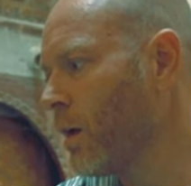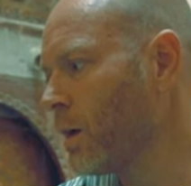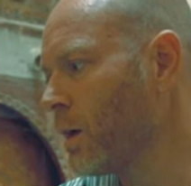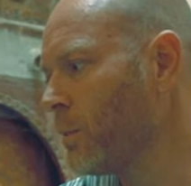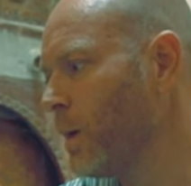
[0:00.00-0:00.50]

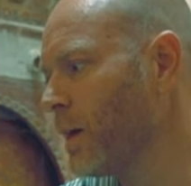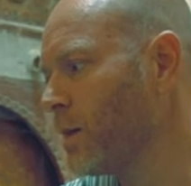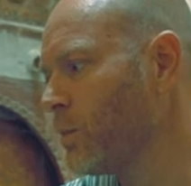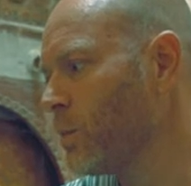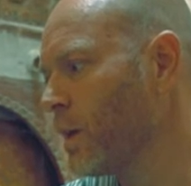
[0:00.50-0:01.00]
Okay, back
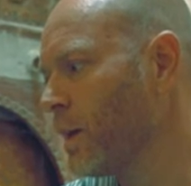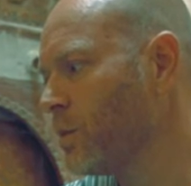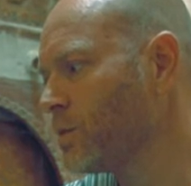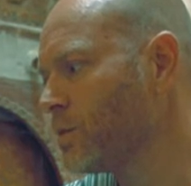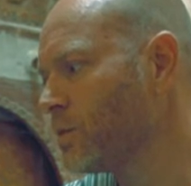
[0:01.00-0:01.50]
in my
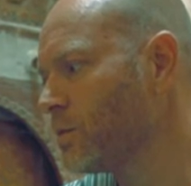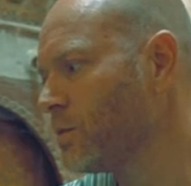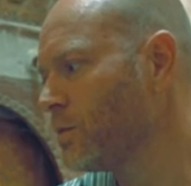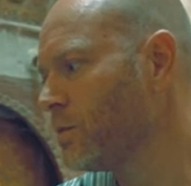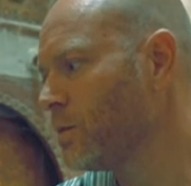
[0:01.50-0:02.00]
house
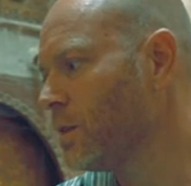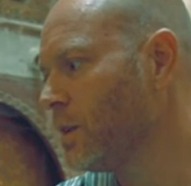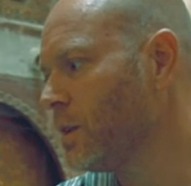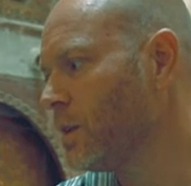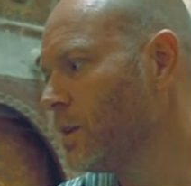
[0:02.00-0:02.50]

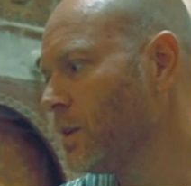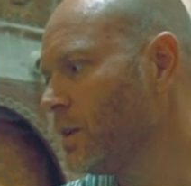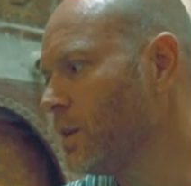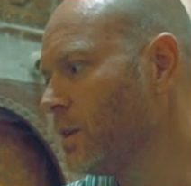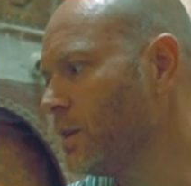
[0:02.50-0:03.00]

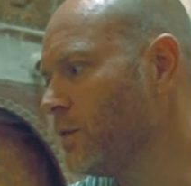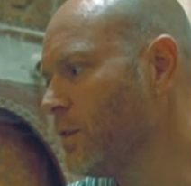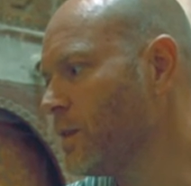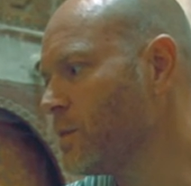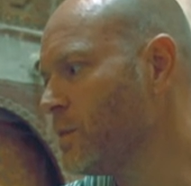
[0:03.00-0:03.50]
in
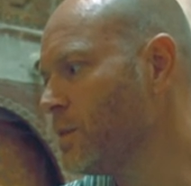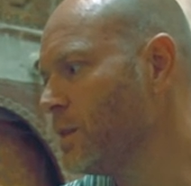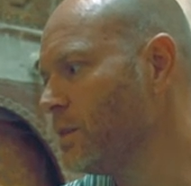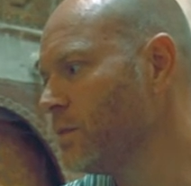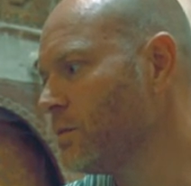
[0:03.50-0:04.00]
Fez
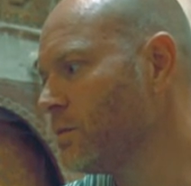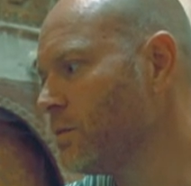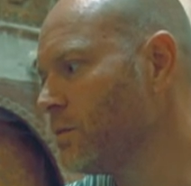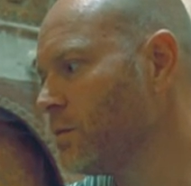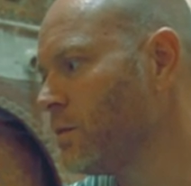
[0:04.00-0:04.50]
Medina,
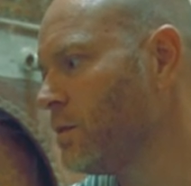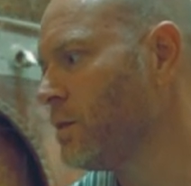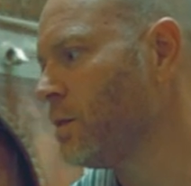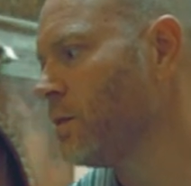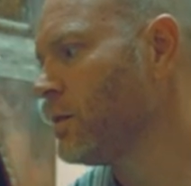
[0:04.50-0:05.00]

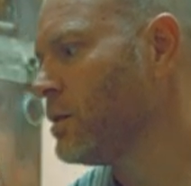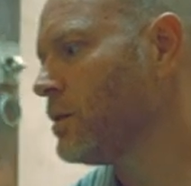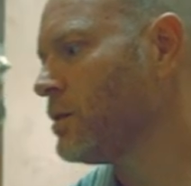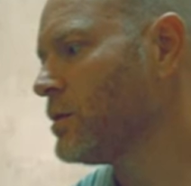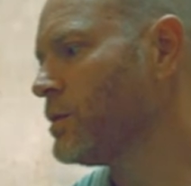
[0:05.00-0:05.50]

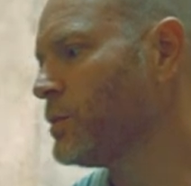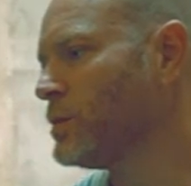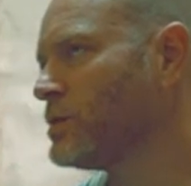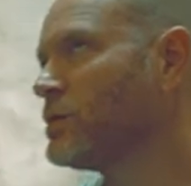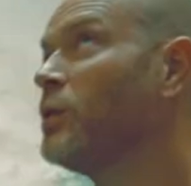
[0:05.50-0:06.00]
the most